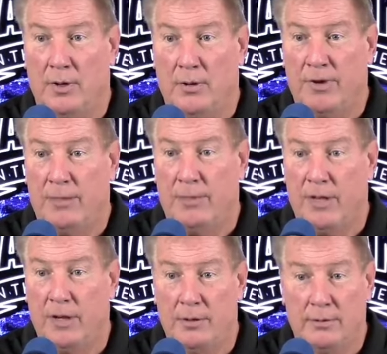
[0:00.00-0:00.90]

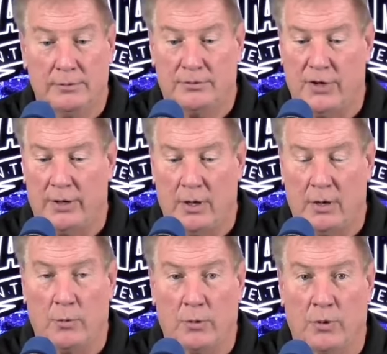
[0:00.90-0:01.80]
PB said,
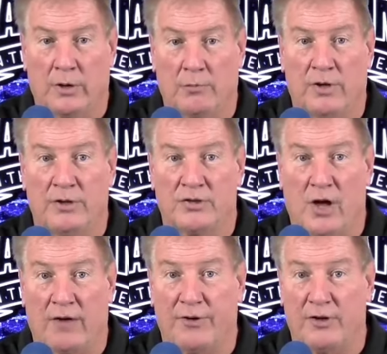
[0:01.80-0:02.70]
we're going to run this
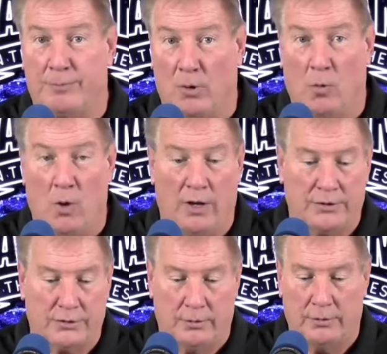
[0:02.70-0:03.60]
offense. Bill Walsh,
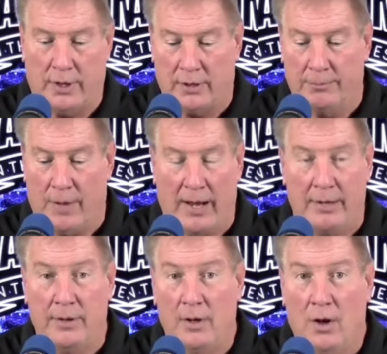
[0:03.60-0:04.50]
they
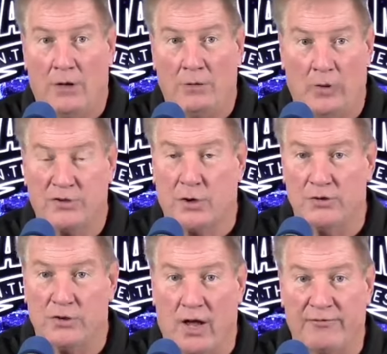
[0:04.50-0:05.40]
combine on the West
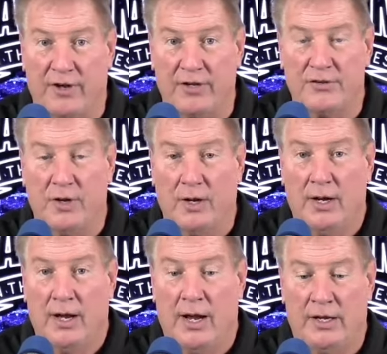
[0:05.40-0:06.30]
Coast offense,
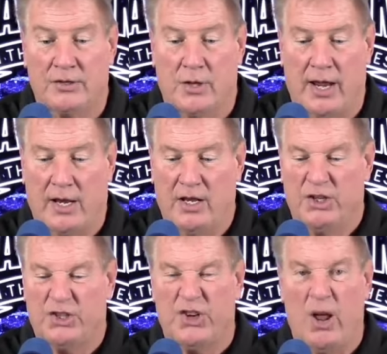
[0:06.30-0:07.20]
and it's like
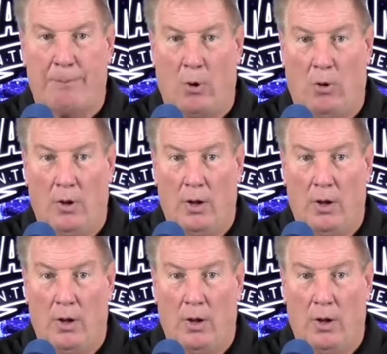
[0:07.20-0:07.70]
simple.